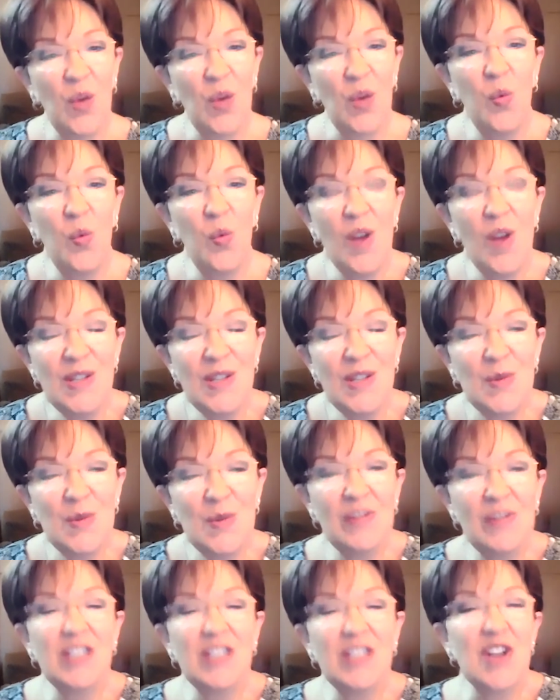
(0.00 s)
Once
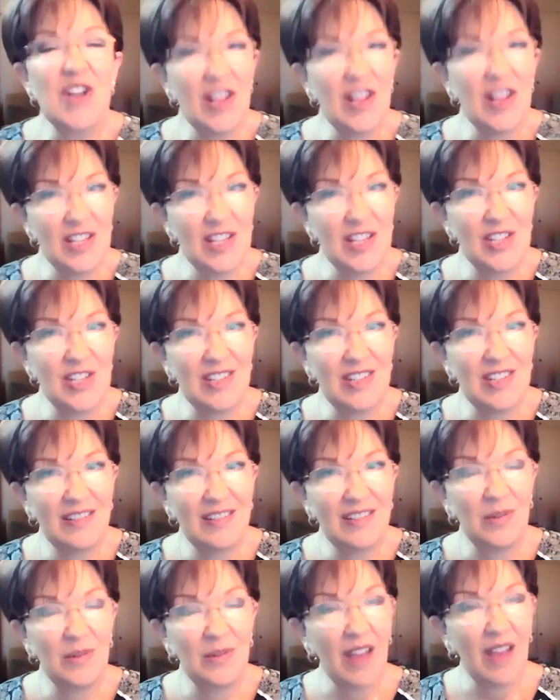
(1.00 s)
we've acknowledged
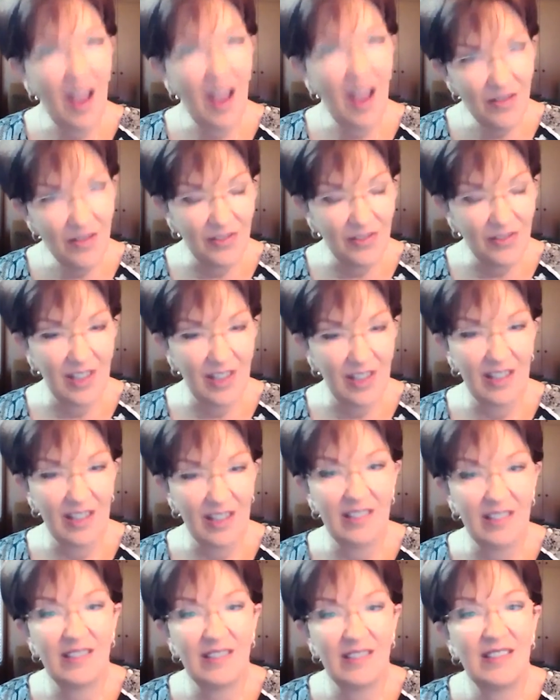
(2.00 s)
we have
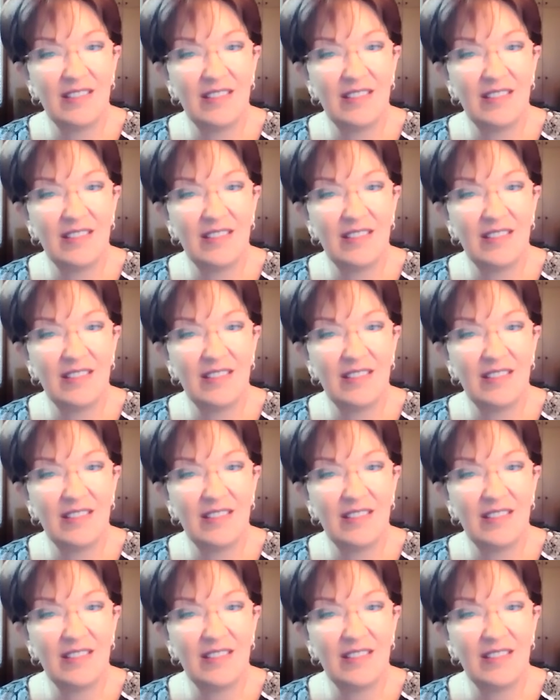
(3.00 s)
fear,